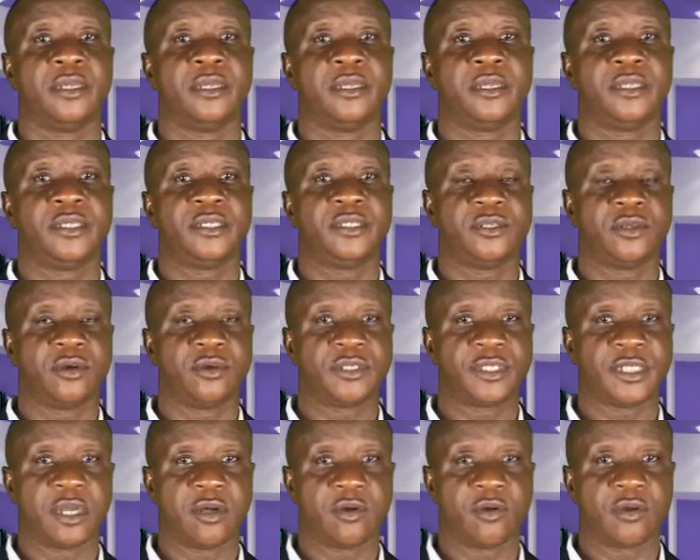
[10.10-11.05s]
Esau
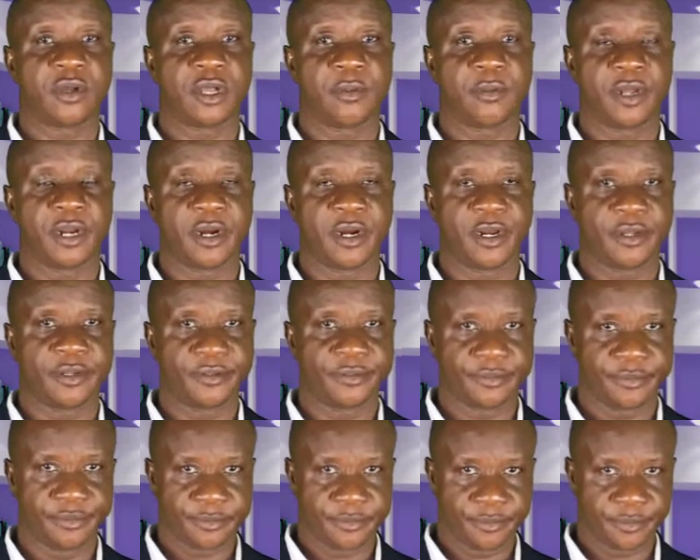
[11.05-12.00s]
Kamara,
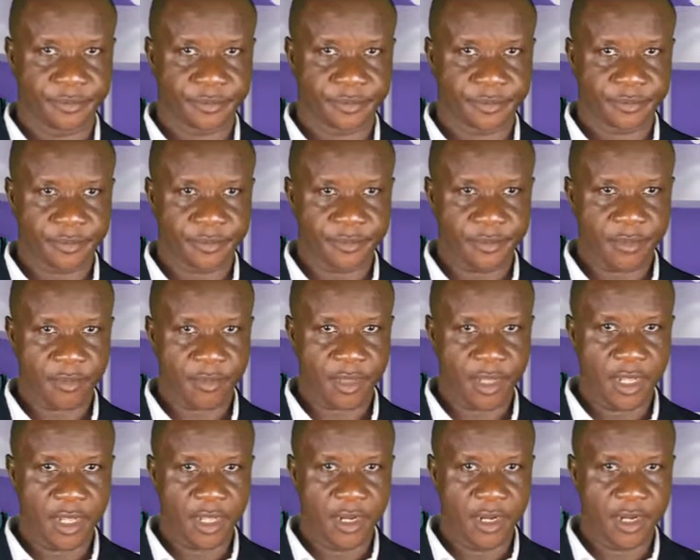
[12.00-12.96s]

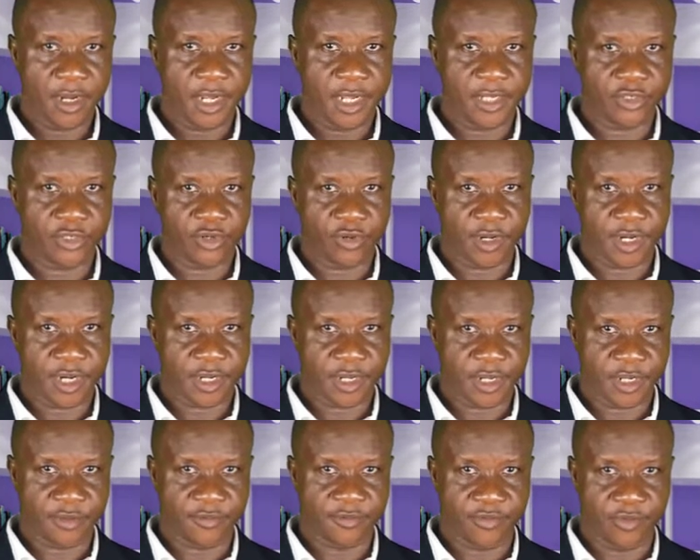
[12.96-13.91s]
lecturer
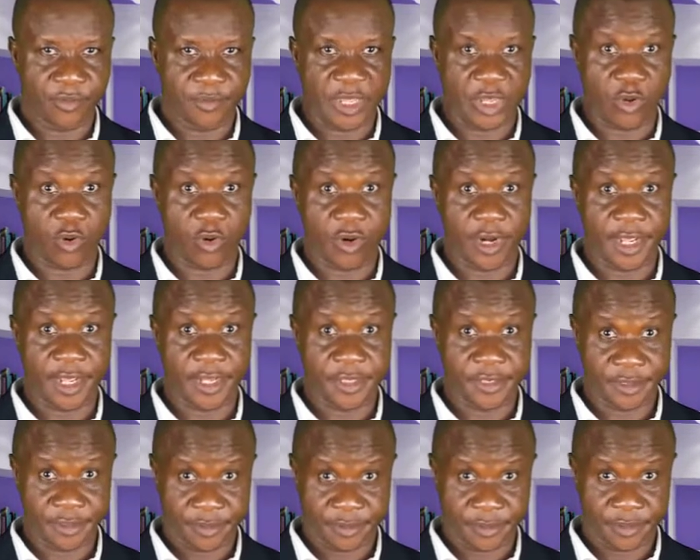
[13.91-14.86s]
at Frobe College,
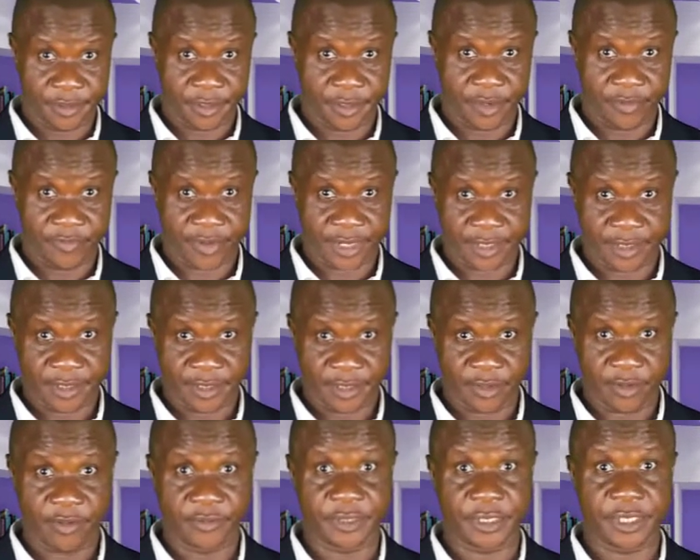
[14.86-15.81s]

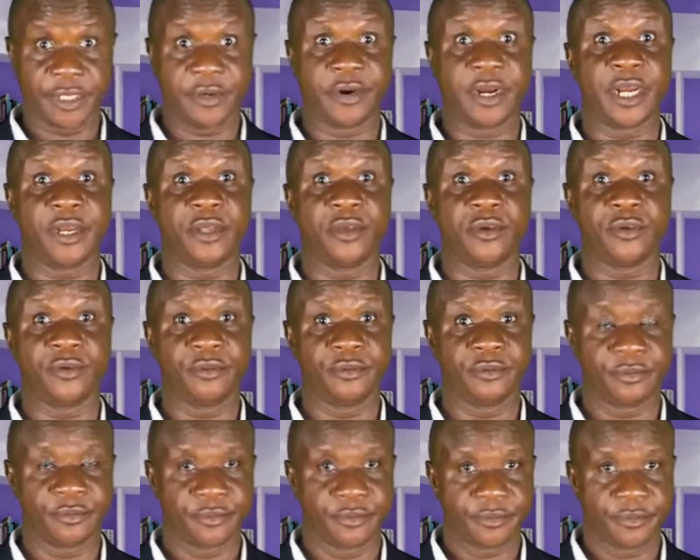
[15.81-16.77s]
University of Sierra
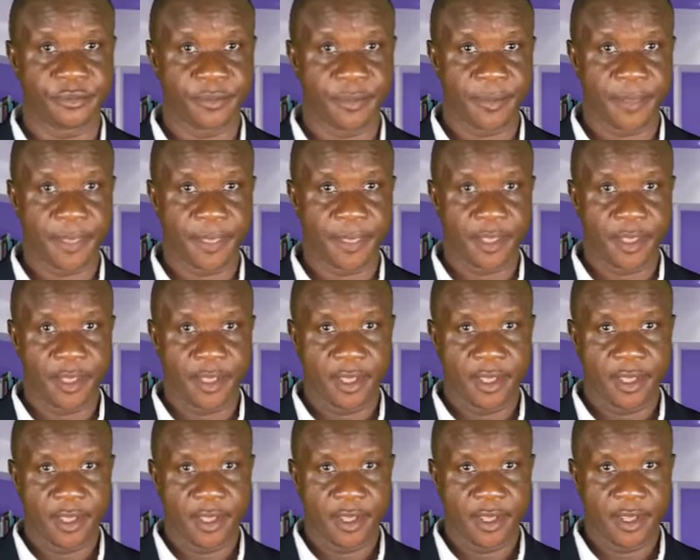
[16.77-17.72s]
Leone.
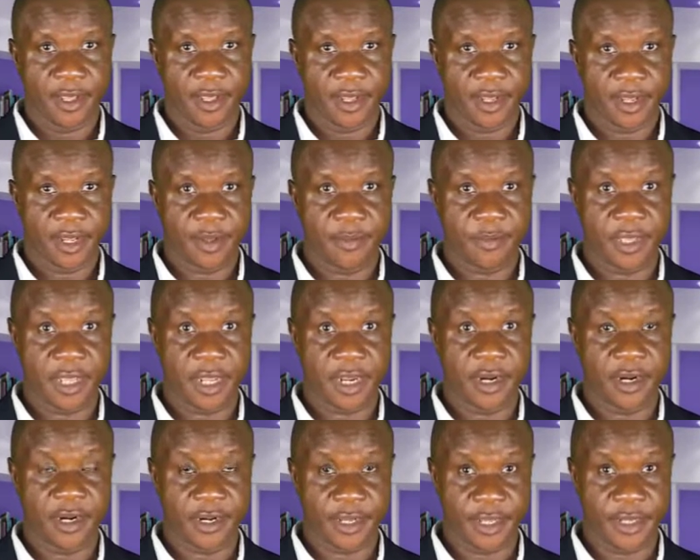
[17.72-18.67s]
I'm
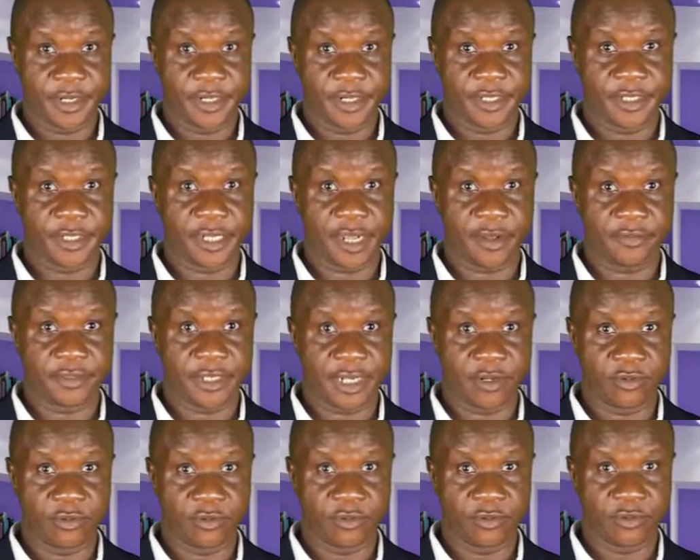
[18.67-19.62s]
here again this
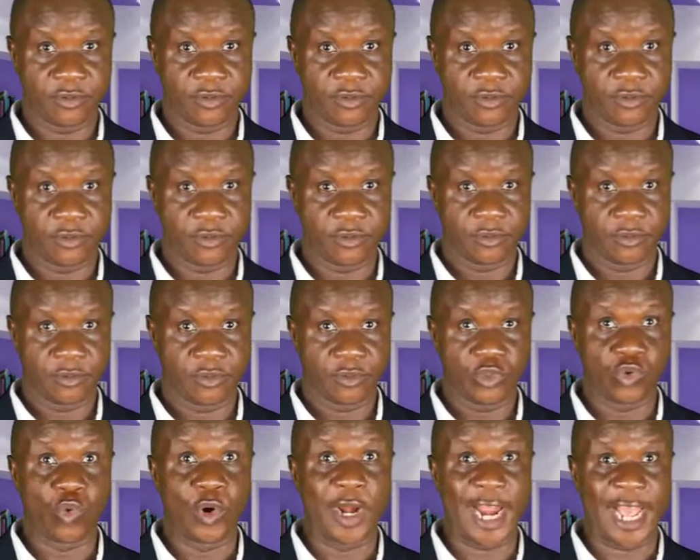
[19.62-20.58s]
afternoon
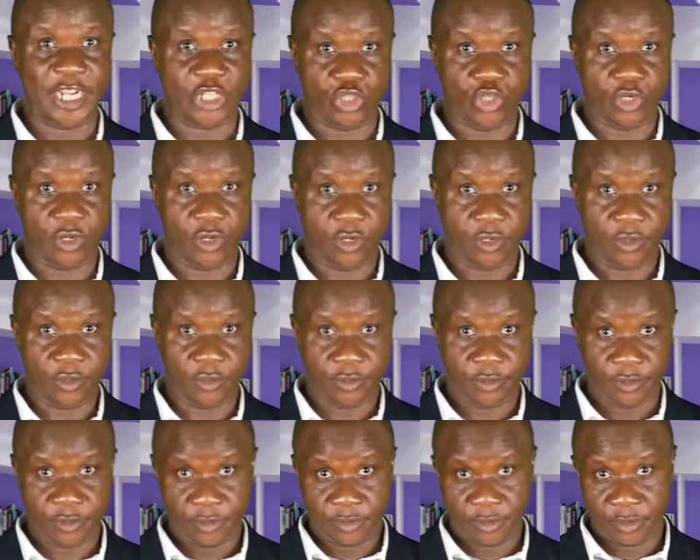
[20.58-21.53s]
to lecture
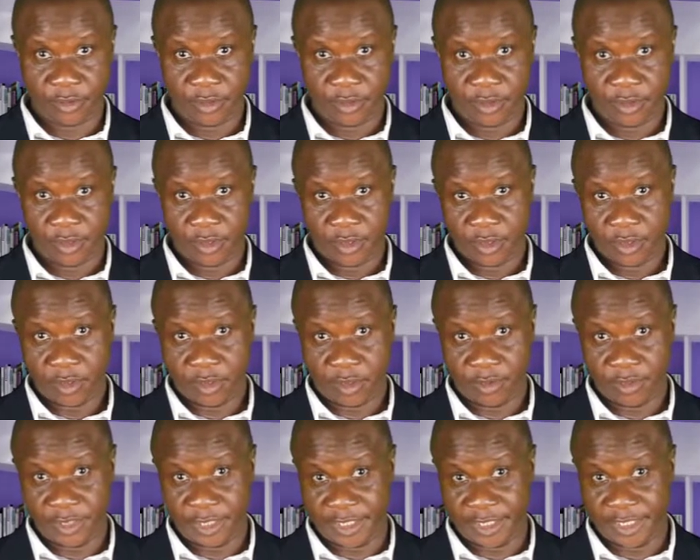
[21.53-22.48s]

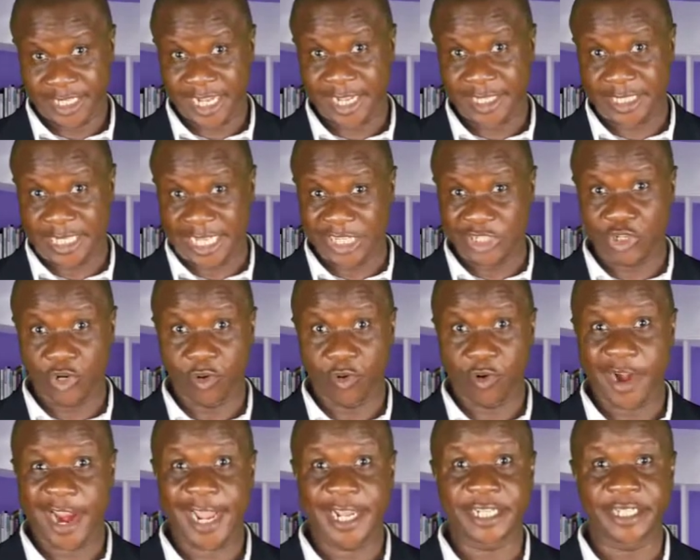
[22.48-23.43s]
dissertation
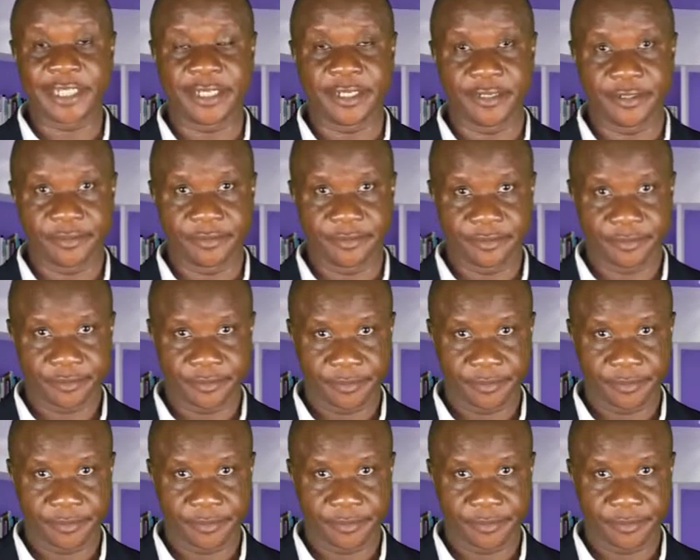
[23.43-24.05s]
writing.